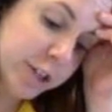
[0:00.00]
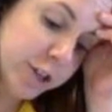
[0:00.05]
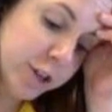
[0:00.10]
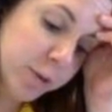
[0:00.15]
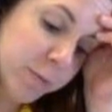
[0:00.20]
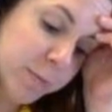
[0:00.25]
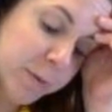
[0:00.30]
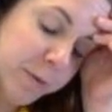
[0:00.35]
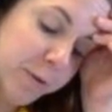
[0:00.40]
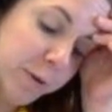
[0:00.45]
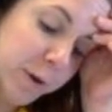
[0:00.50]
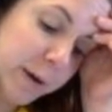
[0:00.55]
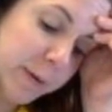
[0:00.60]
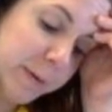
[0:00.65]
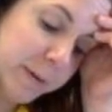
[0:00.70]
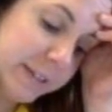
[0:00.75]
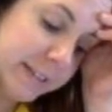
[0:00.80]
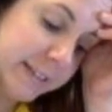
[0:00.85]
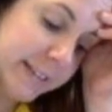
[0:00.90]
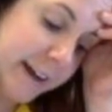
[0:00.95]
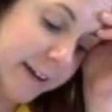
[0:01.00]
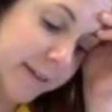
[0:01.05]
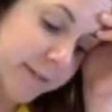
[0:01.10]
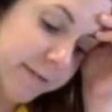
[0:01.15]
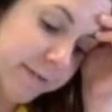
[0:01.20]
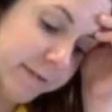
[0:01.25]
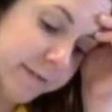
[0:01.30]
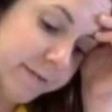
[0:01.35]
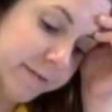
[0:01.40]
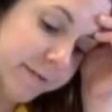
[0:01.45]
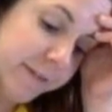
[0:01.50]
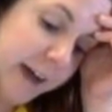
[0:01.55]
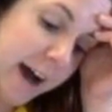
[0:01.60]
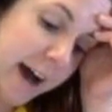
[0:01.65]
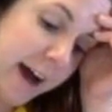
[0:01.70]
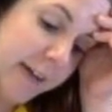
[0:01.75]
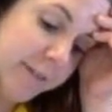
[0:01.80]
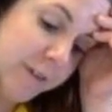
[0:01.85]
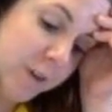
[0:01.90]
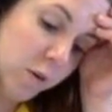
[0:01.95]
showed before was down
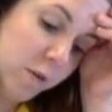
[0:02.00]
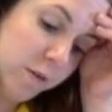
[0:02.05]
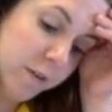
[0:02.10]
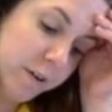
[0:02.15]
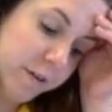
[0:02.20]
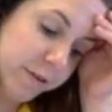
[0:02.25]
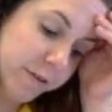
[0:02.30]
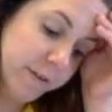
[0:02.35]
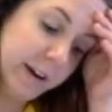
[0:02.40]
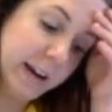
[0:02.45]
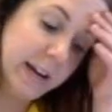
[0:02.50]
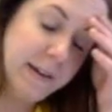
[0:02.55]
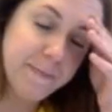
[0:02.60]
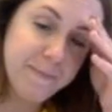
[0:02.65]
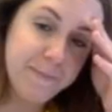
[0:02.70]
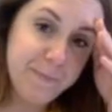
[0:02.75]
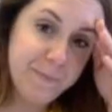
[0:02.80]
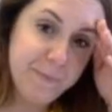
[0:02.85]
5 over 3.